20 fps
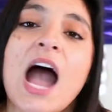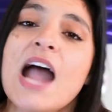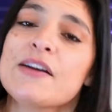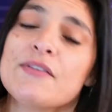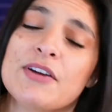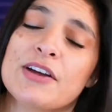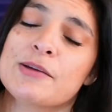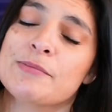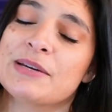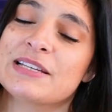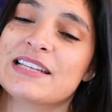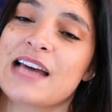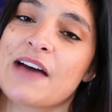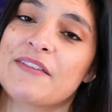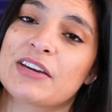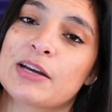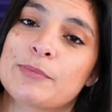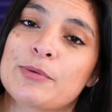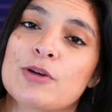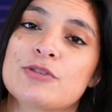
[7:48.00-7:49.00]
I recommend
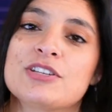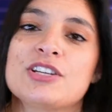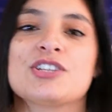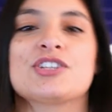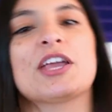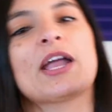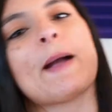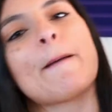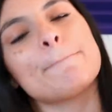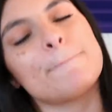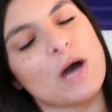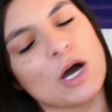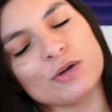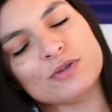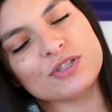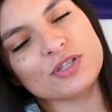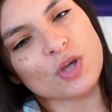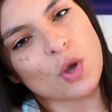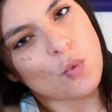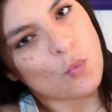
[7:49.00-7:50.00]
having a protein shake
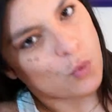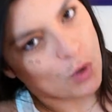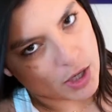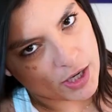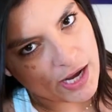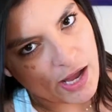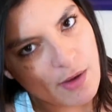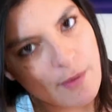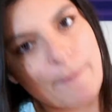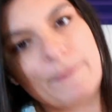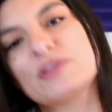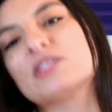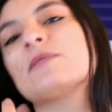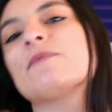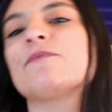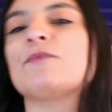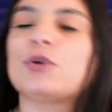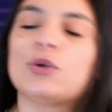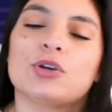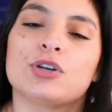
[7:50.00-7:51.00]
post-workout. Put
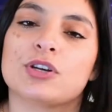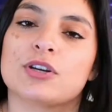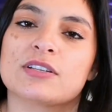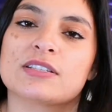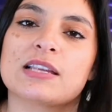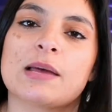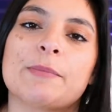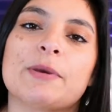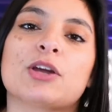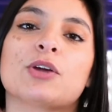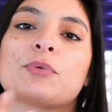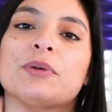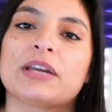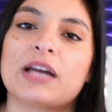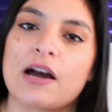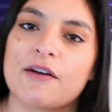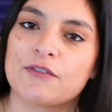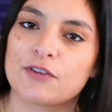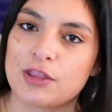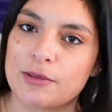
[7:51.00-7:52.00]
some food in your stomach,
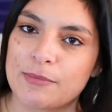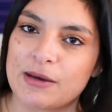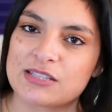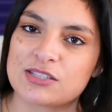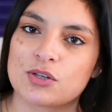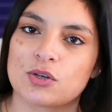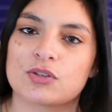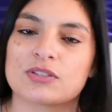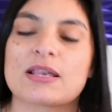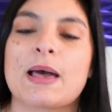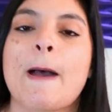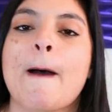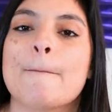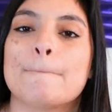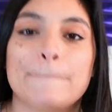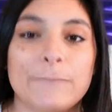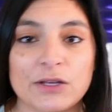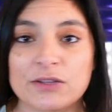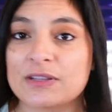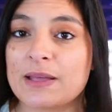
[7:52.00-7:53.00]
recover the muscles,
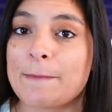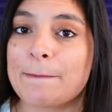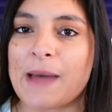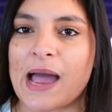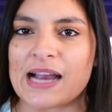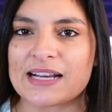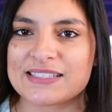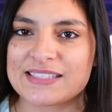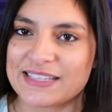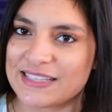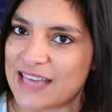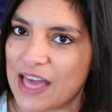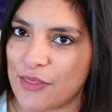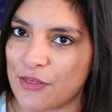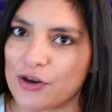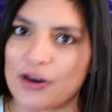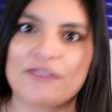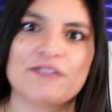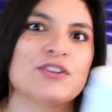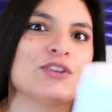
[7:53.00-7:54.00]
build them back
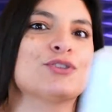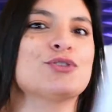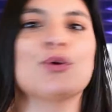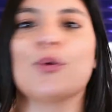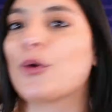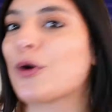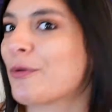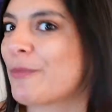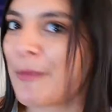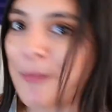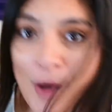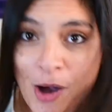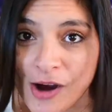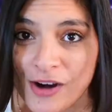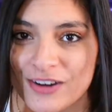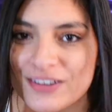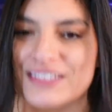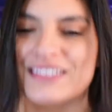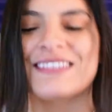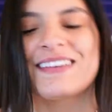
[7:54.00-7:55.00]
together after you tore them
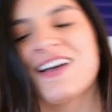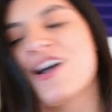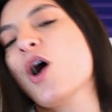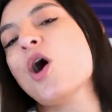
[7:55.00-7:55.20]
apart,